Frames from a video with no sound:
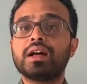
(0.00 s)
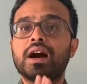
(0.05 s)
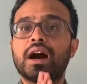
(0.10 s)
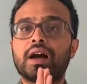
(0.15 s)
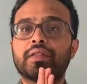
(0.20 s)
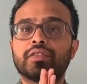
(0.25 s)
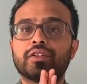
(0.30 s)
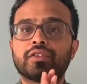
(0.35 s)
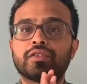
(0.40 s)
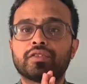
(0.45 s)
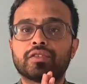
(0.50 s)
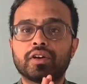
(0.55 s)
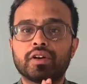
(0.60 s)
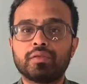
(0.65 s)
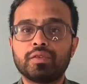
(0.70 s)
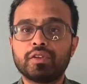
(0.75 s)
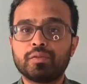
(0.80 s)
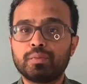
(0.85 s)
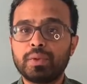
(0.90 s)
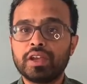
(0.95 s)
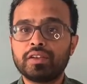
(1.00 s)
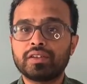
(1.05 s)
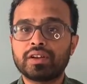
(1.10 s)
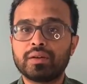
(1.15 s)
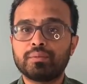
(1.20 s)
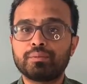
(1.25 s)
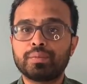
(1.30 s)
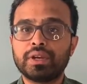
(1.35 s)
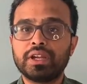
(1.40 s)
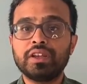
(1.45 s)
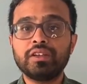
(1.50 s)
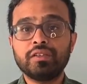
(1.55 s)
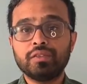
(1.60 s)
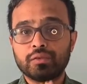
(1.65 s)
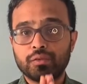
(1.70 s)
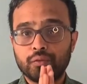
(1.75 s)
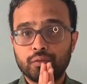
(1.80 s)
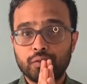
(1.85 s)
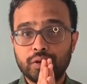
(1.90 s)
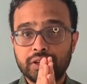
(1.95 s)
And the service-based
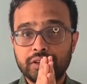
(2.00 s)
companies will